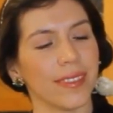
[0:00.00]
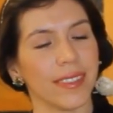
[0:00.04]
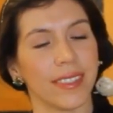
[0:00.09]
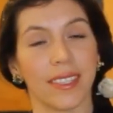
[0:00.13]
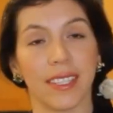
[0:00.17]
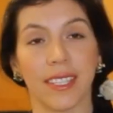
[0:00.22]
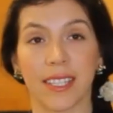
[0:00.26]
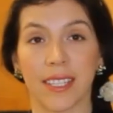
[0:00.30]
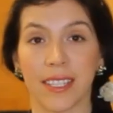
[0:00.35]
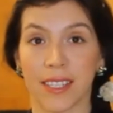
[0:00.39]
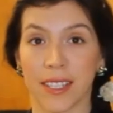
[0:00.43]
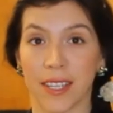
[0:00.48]

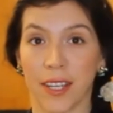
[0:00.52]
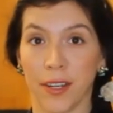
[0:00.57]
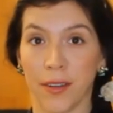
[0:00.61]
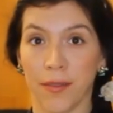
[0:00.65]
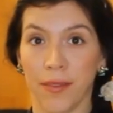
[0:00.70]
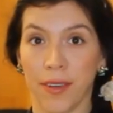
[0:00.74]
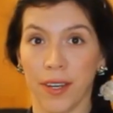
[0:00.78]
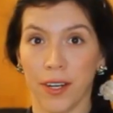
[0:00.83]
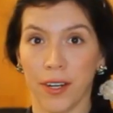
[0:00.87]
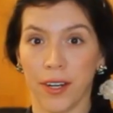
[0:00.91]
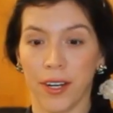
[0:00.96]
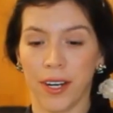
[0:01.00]
this is going to
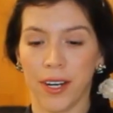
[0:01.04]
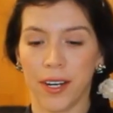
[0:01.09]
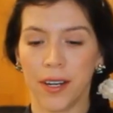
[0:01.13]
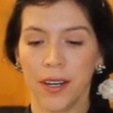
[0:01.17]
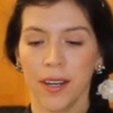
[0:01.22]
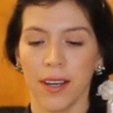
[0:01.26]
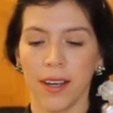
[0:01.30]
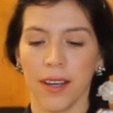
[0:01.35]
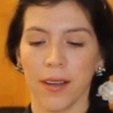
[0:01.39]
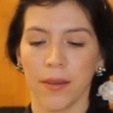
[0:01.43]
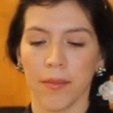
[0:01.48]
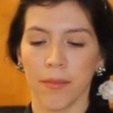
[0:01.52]
vary.
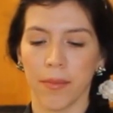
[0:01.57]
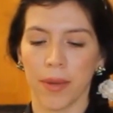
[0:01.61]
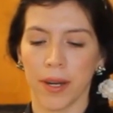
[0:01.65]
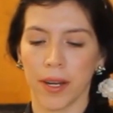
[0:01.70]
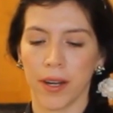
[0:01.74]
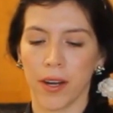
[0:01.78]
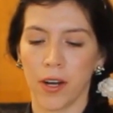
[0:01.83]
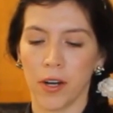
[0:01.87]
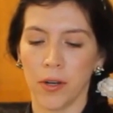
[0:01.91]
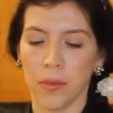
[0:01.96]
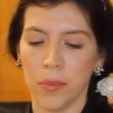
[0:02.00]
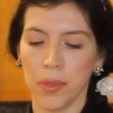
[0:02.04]
But
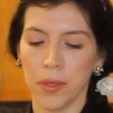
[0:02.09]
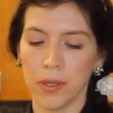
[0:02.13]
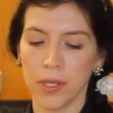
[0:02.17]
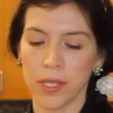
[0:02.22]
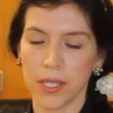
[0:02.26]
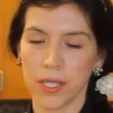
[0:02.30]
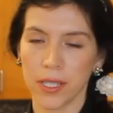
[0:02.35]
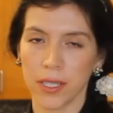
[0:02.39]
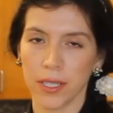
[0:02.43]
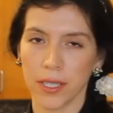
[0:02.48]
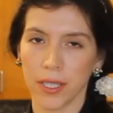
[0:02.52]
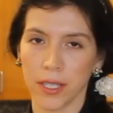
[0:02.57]
I'll
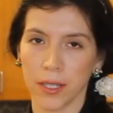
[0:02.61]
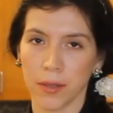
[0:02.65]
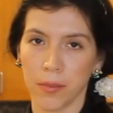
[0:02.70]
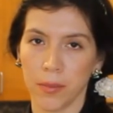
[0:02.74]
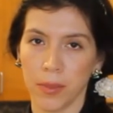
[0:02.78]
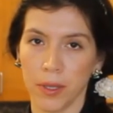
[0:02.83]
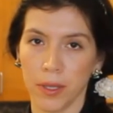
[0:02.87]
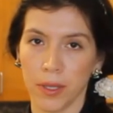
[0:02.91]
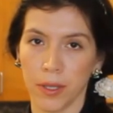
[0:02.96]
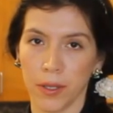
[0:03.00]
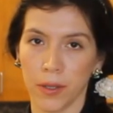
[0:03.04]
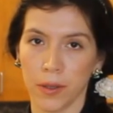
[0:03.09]
post a link
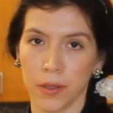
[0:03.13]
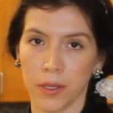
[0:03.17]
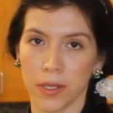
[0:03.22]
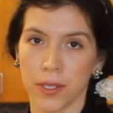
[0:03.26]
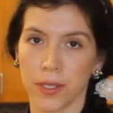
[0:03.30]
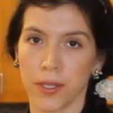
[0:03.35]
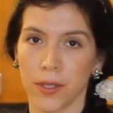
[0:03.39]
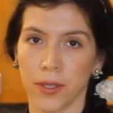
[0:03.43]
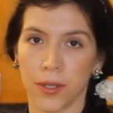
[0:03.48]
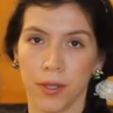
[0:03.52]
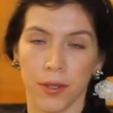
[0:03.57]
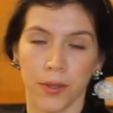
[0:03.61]
below
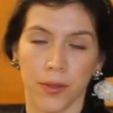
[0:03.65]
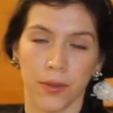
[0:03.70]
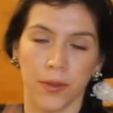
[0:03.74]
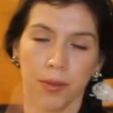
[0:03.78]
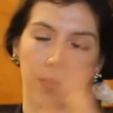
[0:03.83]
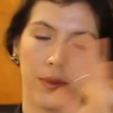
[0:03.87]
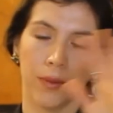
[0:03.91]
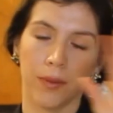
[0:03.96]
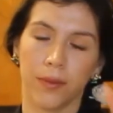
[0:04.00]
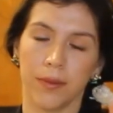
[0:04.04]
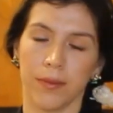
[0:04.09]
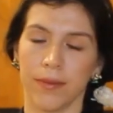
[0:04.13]
so
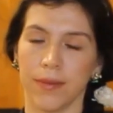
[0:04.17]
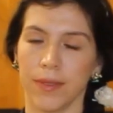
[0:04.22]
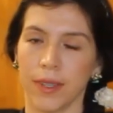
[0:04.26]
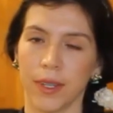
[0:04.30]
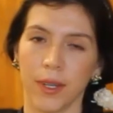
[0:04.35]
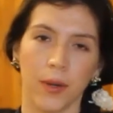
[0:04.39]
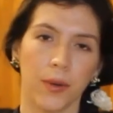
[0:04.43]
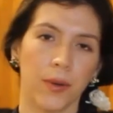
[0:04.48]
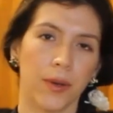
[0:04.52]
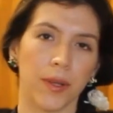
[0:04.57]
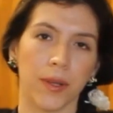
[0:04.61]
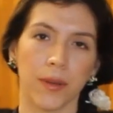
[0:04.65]
you
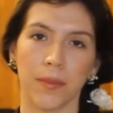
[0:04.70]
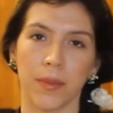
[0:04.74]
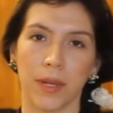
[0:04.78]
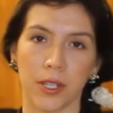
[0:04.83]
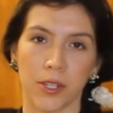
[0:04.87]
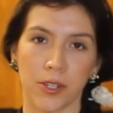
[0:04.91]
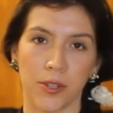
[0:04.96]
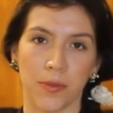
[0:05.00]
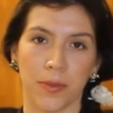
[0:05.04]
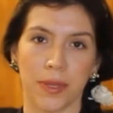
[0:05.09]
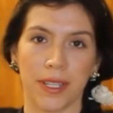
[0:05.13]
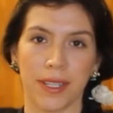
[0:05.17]
know all the
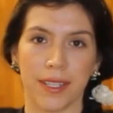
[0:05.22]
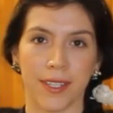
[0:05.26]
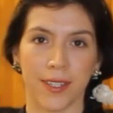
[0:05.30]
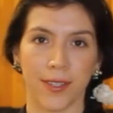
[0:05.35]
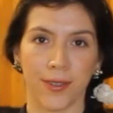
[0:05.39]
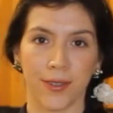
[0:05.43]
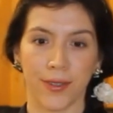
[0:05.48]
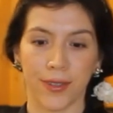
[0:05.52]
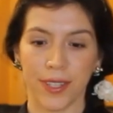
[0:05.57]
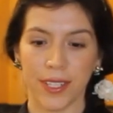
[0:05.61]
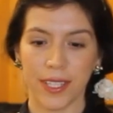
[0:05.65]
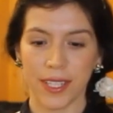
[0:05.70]
measurements
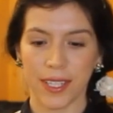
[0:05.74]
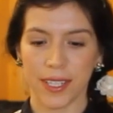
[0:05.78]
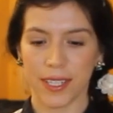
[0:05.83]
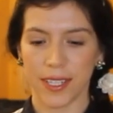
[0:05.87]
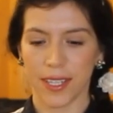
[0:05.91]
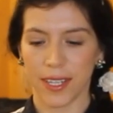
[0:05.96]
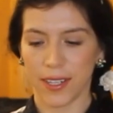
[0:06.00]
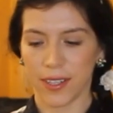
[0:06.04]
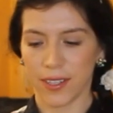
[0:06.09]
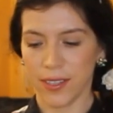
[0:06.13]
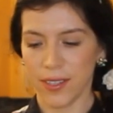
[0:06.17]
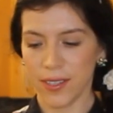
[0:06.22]
and all the
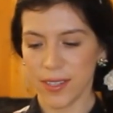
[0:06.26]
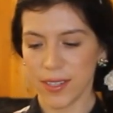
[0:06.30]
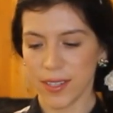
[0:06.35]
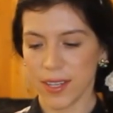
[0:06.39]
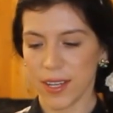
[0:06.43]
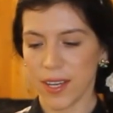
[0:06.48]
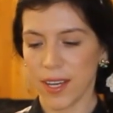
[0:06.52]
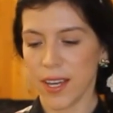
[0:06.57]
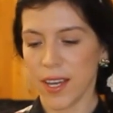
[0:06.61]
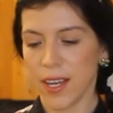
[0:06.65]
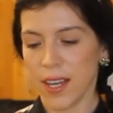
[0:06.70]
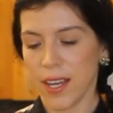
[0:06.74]
details.
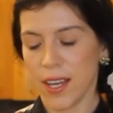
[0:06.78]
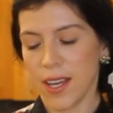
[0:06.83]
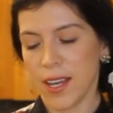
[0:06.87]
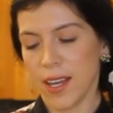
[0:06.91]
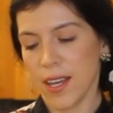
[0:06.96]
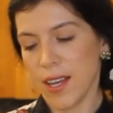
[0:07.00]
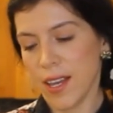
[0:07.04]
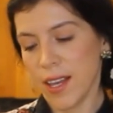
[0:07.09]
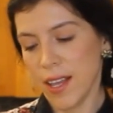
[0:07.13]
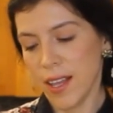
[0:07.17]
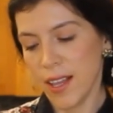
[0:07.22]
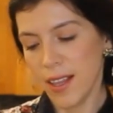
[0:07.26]

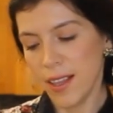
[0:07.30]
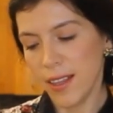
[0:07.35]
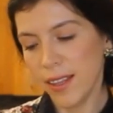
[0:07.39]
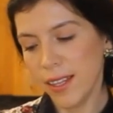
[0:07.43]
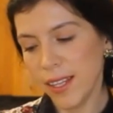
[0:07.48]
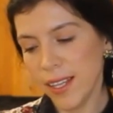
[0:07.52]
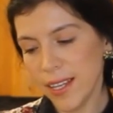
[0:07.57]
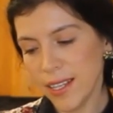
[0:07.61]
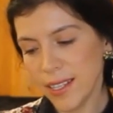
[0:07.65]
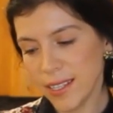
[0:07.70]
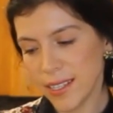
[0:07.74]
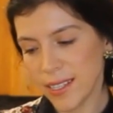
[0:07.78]

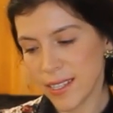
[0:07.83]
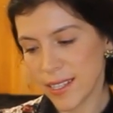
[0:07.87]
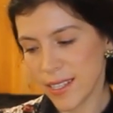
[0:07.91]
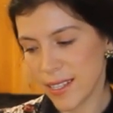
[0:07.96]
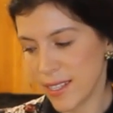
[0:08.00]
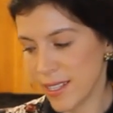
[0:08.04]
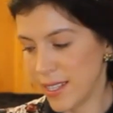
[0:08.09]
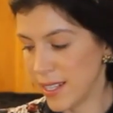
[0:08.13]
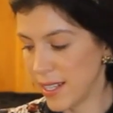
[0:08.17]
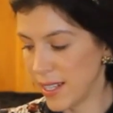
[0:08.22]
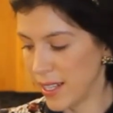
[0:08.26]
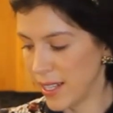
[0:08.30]
Let's
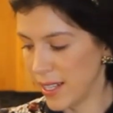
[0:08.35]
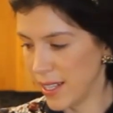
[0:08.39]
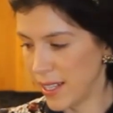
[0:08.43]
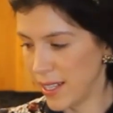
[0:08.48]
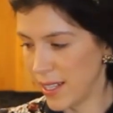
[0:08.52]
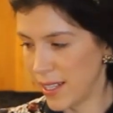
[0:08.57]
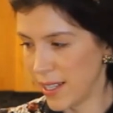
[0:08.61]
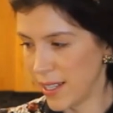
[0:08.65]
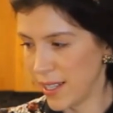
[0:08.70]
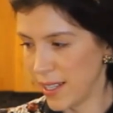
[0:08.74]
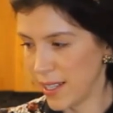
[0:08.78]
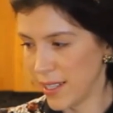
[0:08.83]

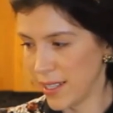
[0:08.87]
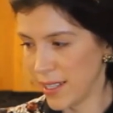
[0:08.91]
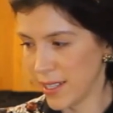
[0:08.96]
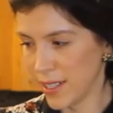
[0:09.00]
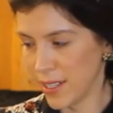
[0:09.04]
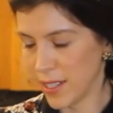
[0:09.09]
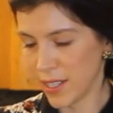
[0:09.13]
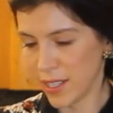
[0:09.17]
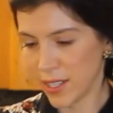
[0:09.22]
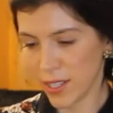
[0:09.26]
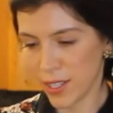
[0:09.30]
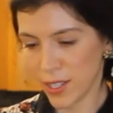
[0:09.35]
see.
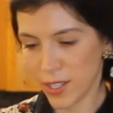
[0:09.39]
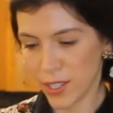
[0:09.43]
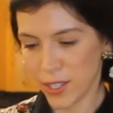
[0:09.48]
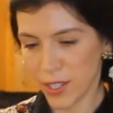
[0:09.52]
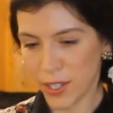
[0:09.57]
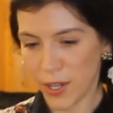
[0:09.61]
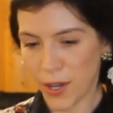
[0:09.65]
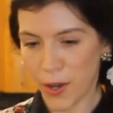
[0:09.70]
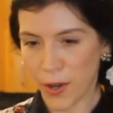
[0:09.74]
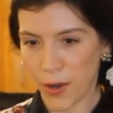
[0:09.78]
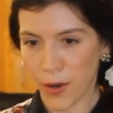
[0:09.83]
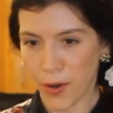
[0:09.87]
So